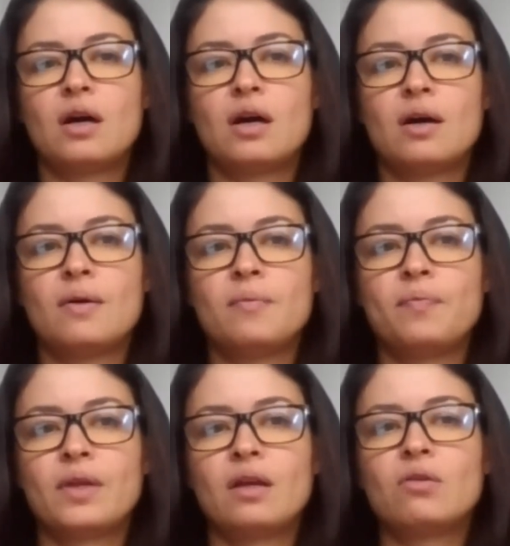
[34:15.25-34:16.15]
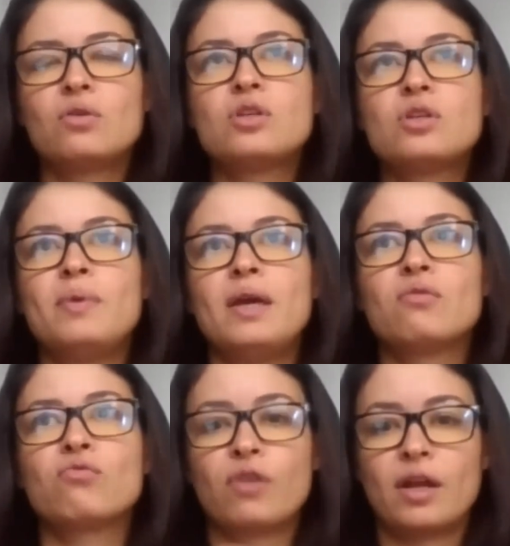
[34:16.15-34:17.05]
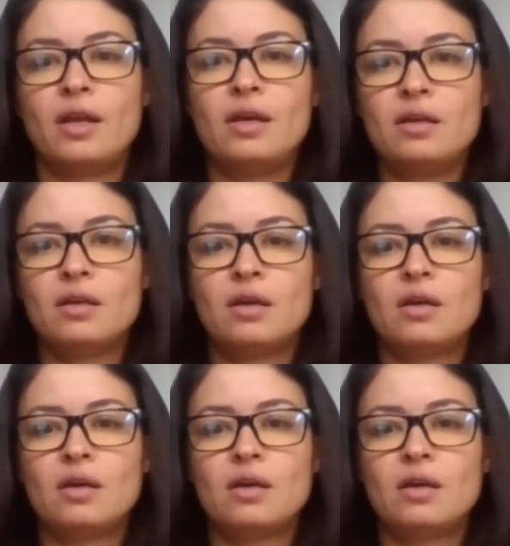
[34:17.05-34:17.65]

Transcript: and also being ready